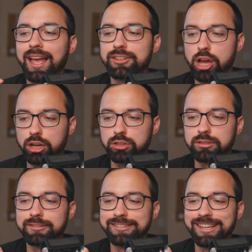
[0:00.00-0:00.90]

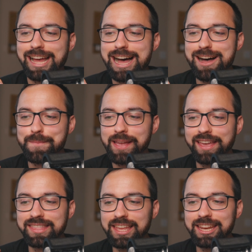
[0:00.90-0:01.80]
toggle. Um,
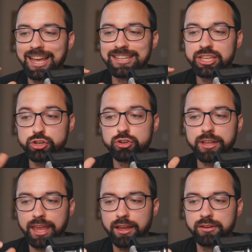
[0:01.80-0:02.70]
and then a digital
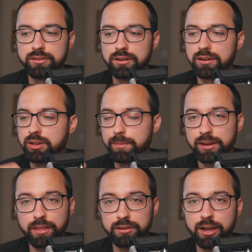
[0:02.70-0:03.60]
calendar could be
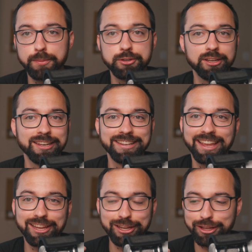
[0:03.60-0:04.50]
another option
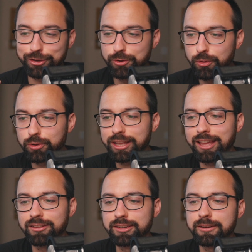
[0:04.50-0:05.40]
like Google
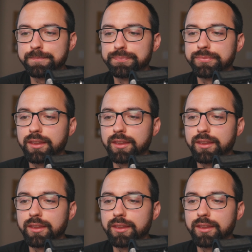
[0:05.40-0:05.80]
Calendar.